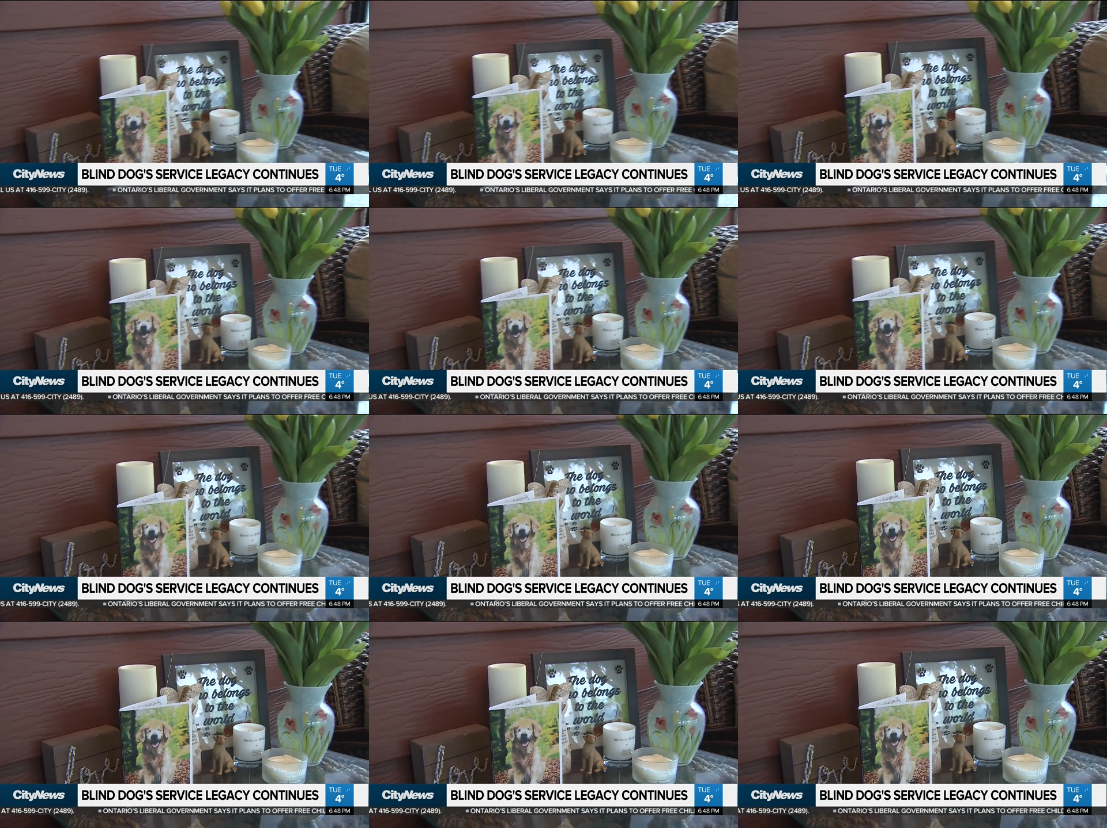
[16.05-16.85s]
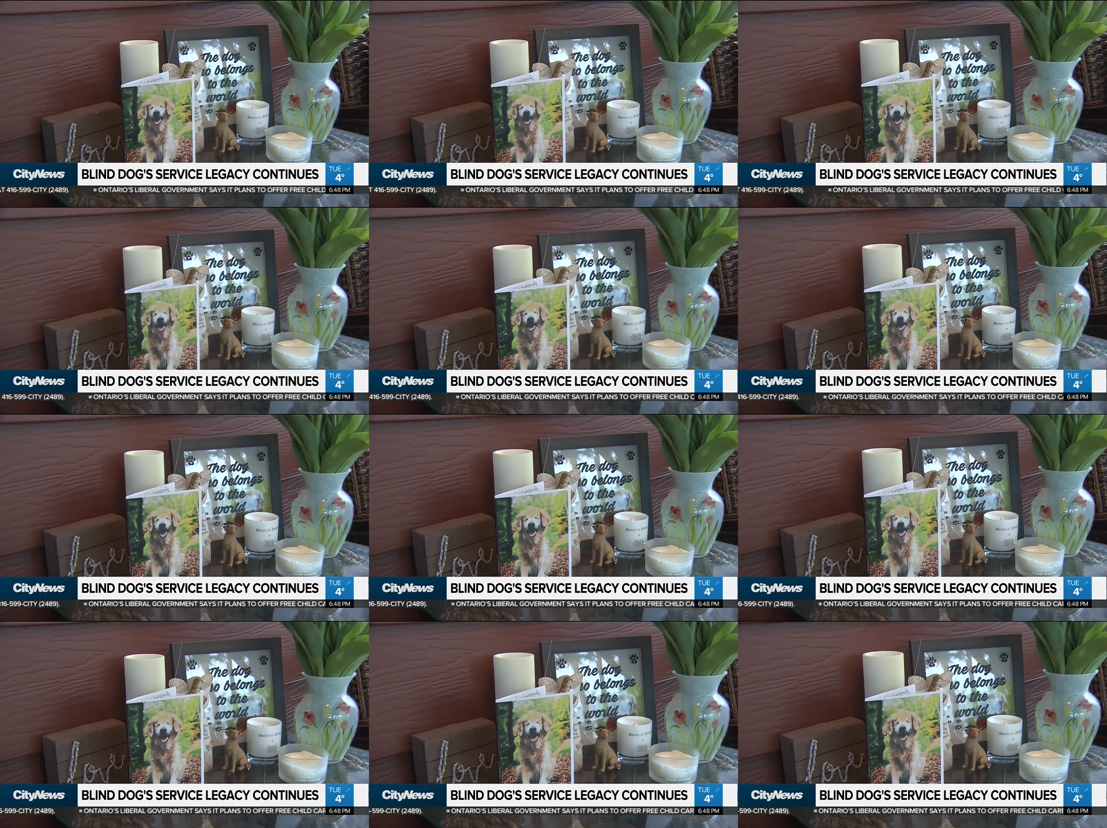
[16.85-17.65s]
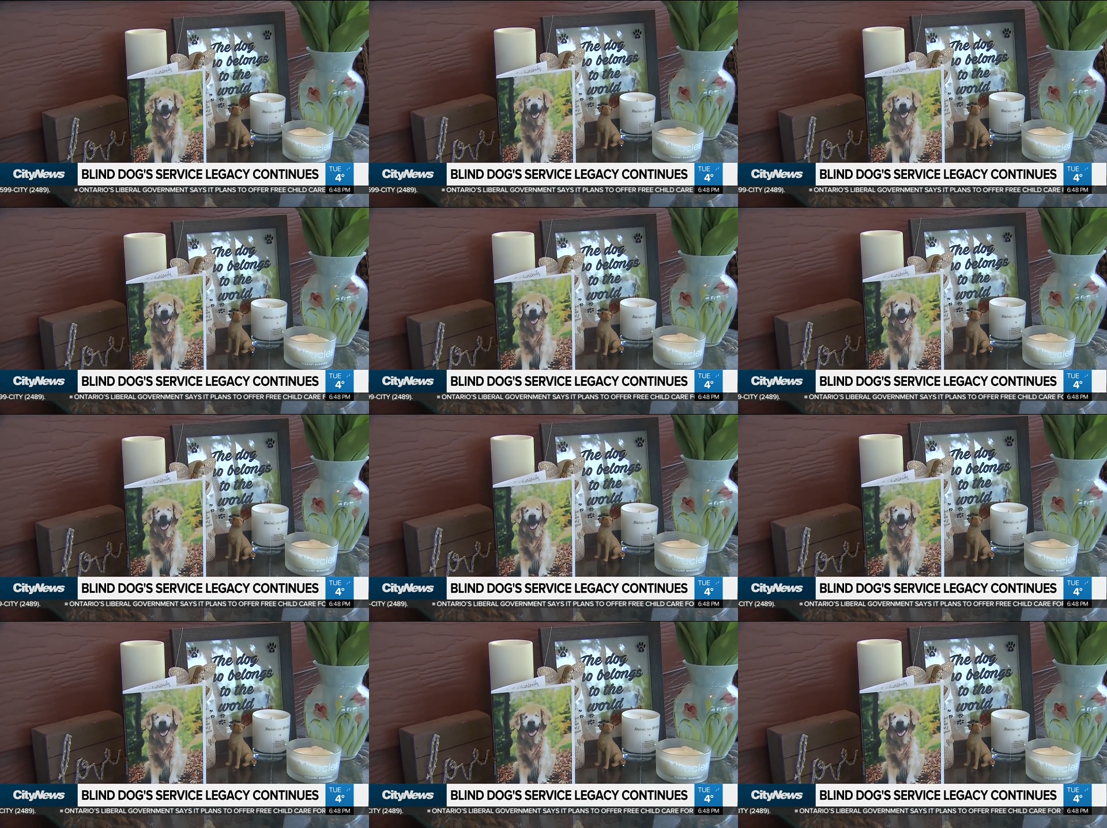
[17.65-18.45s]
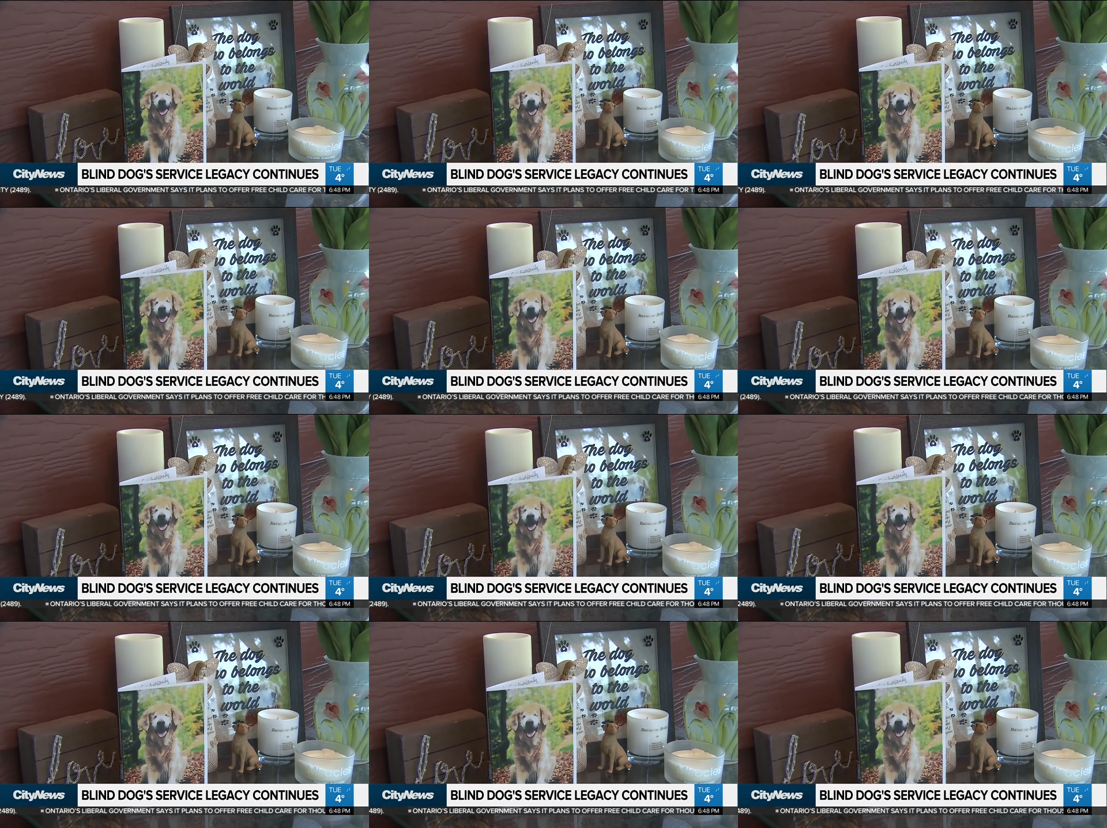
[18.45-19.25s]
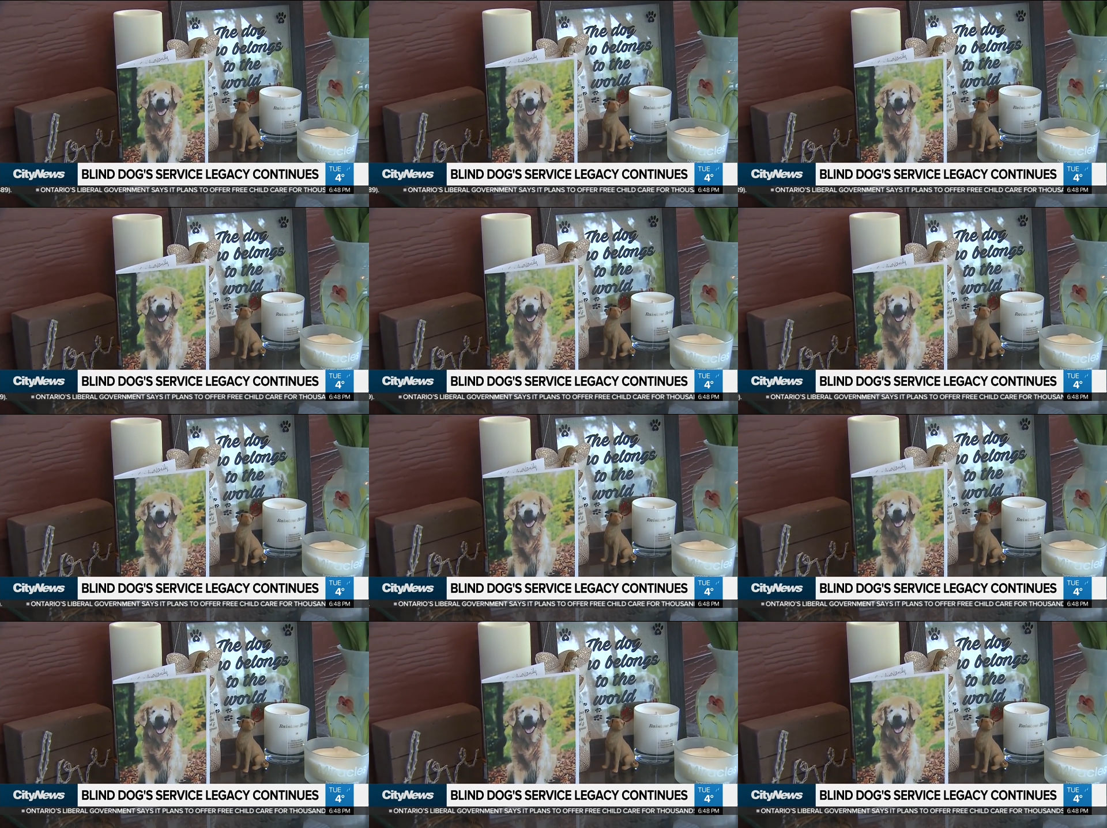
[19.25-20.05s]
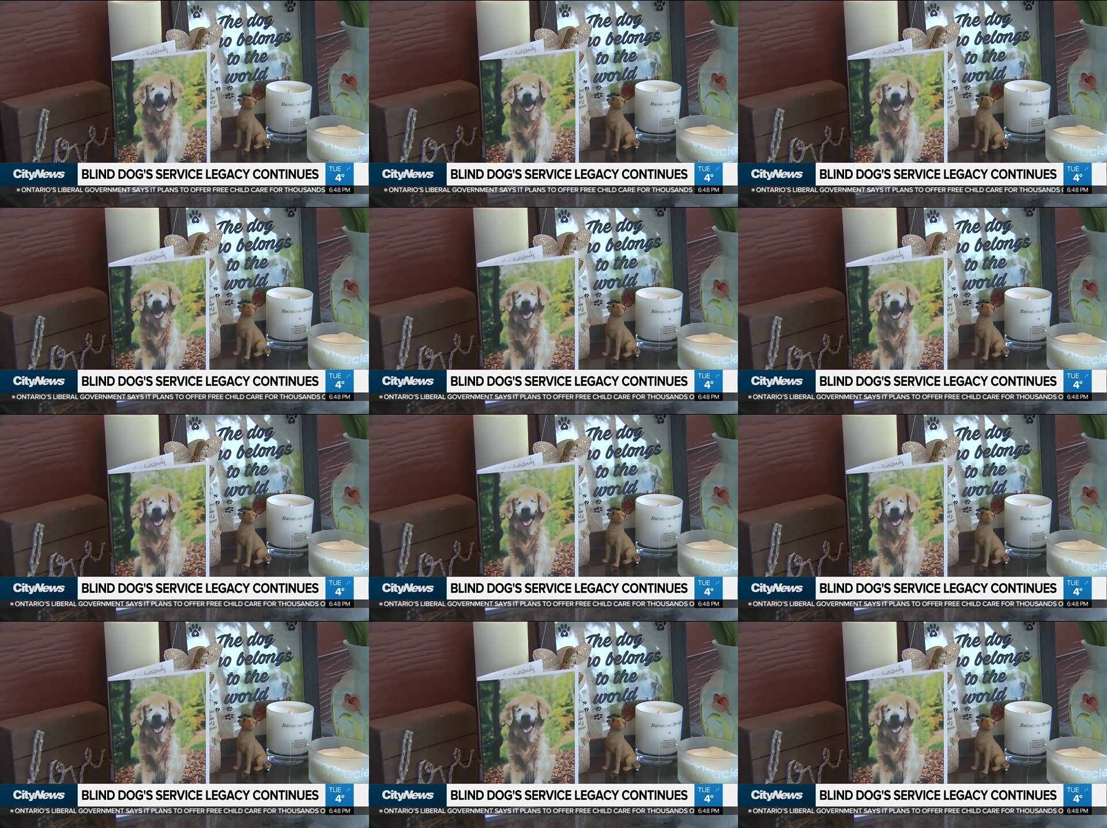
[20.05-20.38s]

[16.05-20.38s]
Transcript: No face is visible, so there are no lips to read.